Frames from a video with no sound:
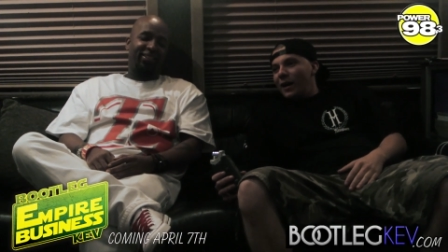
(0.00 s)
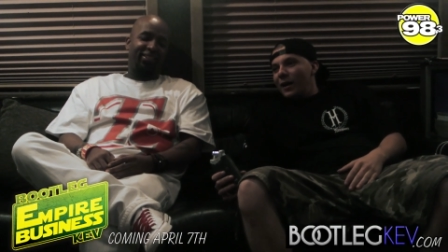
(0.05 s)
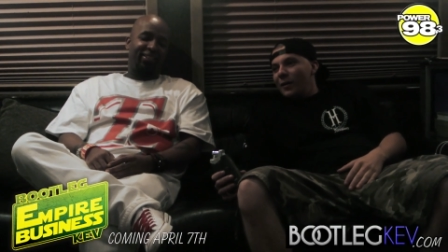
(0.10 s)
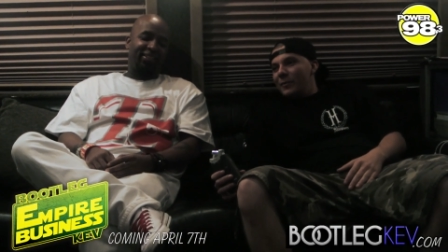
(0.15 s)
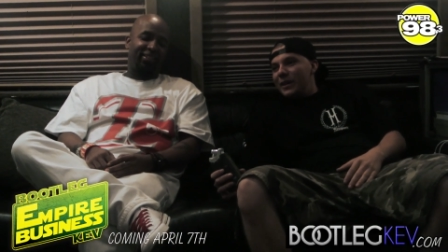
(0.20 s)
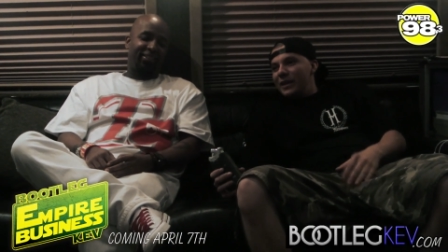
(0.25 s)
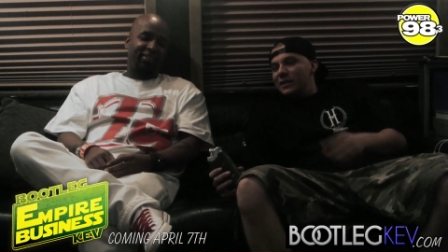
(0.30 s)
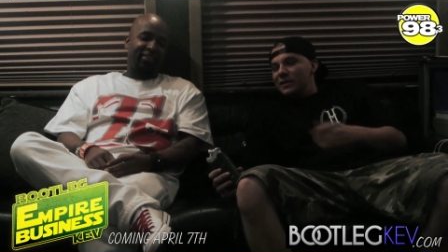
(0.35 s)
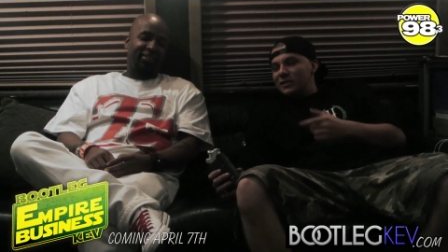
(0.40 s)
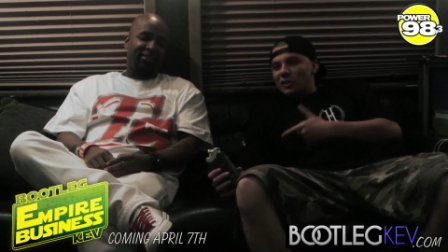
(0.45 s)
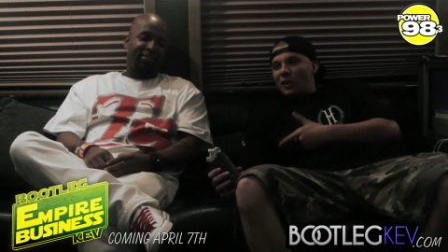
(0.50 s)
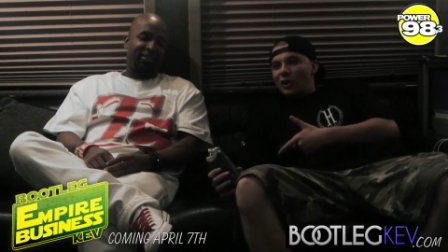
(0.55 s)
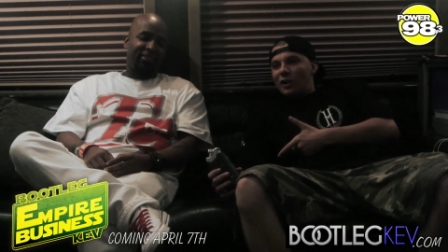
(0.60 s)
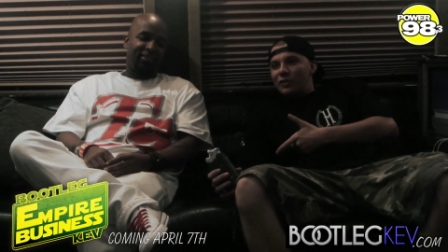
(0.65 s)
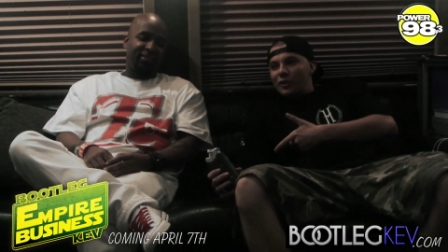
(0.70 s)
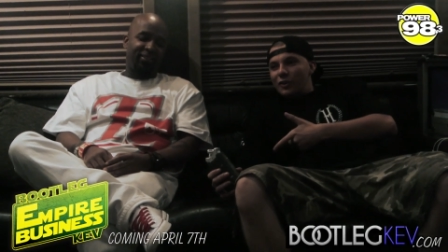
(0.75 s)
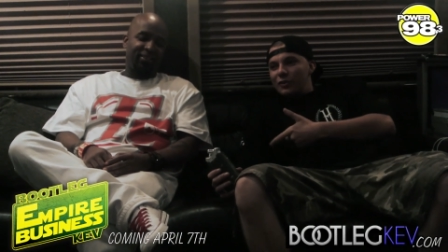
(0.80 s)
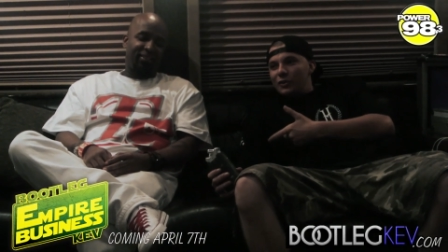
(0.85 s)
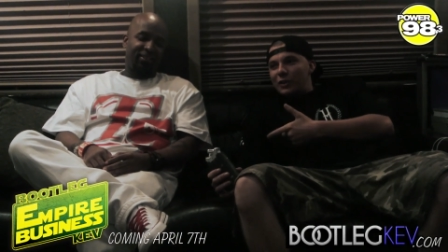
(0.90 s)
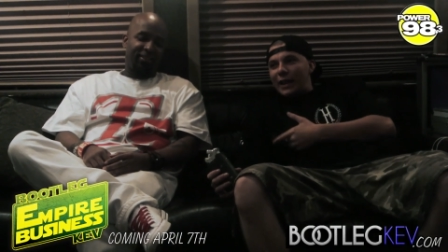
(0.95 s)
Um, good. in the
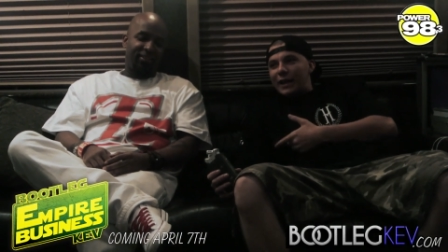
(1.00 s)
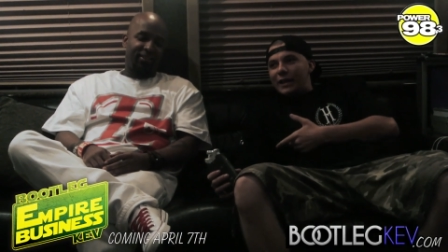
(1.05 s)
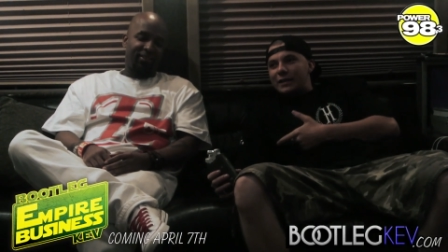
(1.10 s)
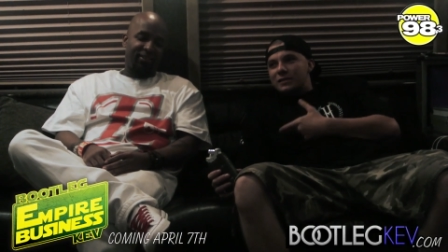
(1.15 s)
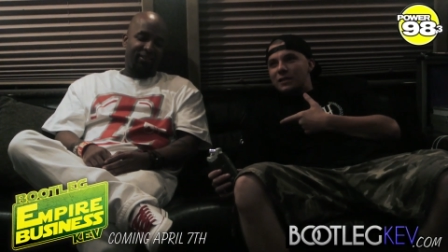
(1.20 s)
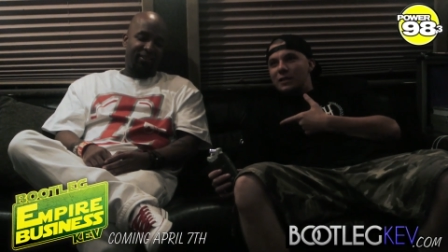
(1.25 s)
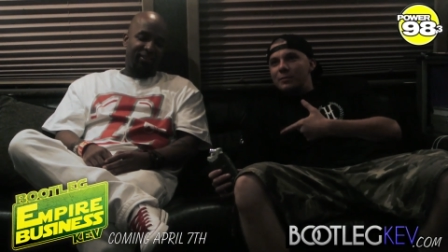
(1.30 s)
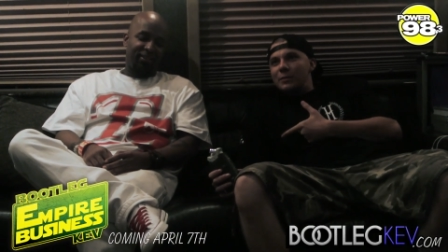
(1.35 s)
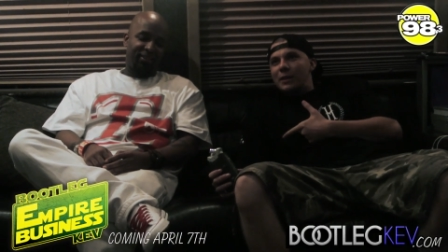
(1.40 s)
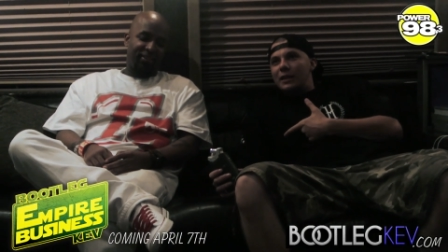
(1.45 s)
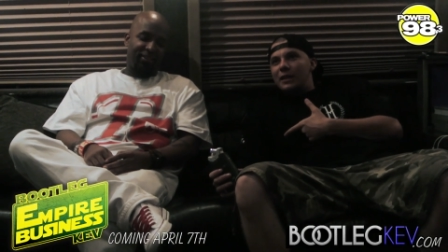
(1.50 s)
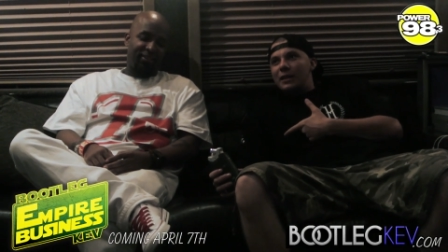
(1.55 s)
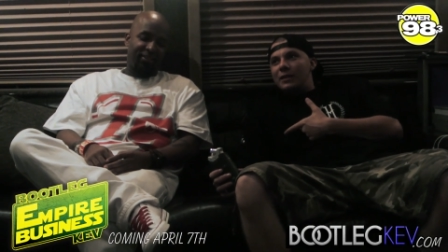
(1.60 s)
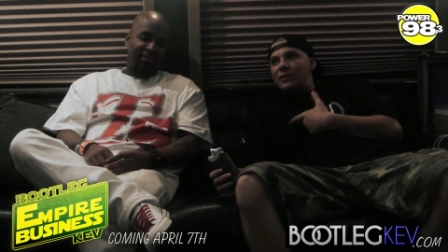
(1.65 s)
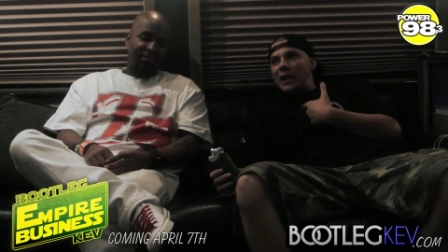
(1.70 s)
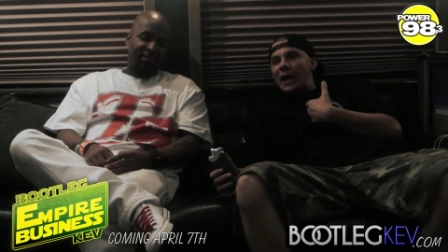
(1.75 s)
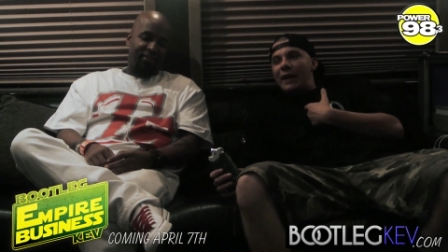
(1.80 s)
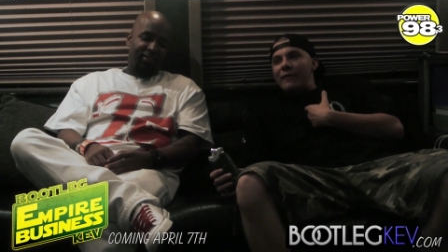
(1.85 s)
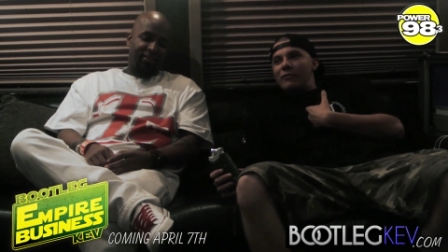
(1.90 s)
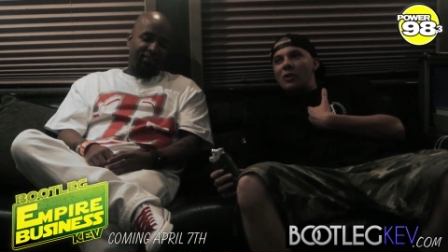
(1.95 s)
song though, like it's something that
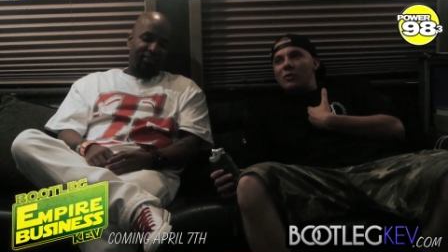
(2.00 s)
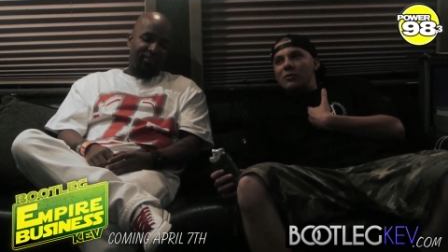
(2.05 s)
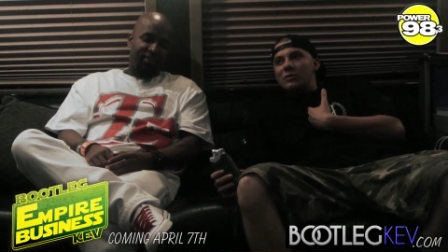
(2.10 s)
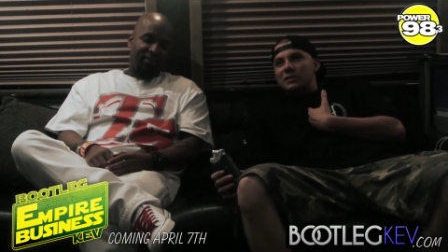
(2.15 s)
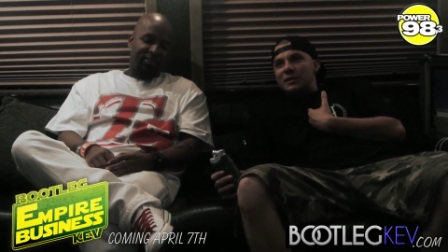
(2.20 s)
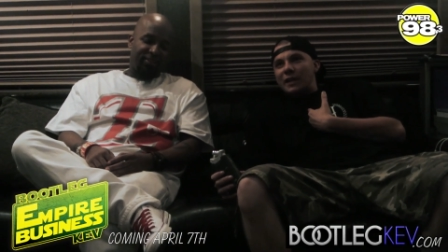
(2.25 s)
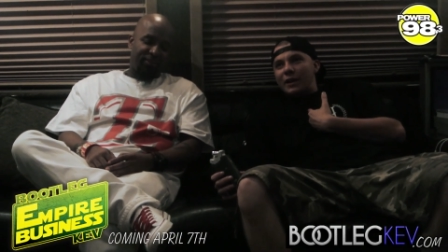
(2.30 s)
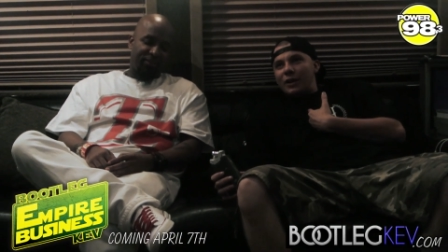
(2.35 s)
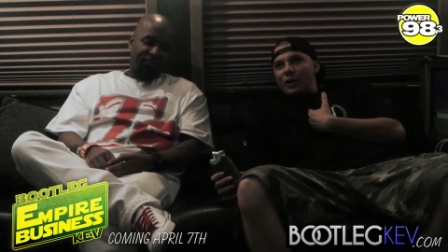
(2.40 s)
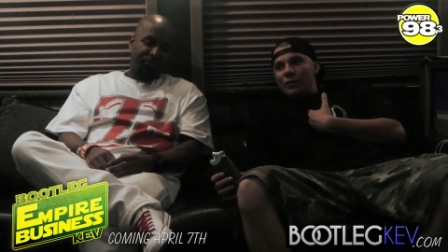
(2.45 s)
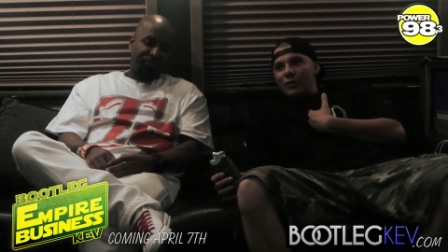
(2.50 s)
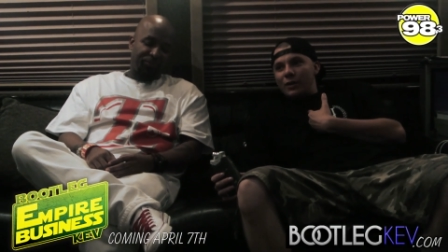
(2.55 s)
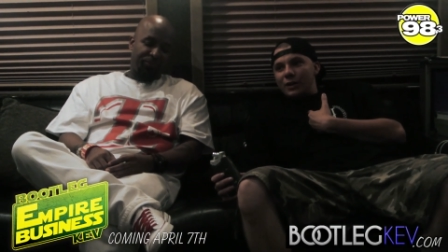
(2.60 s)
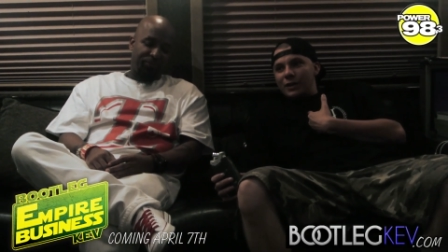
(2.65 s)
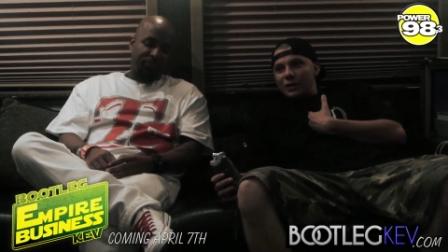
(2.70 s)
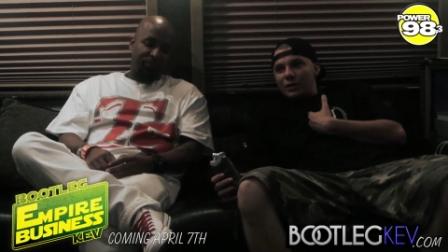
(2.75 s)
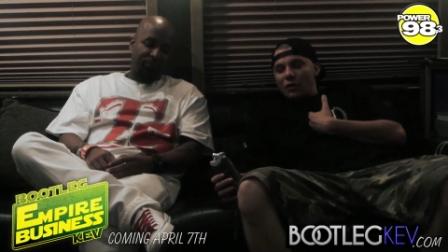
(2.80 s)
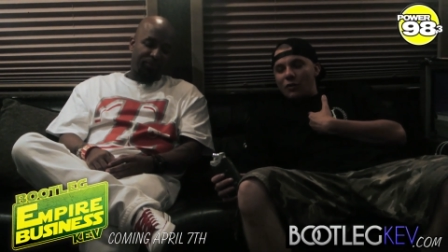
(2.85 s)
even I've noticed, like going in,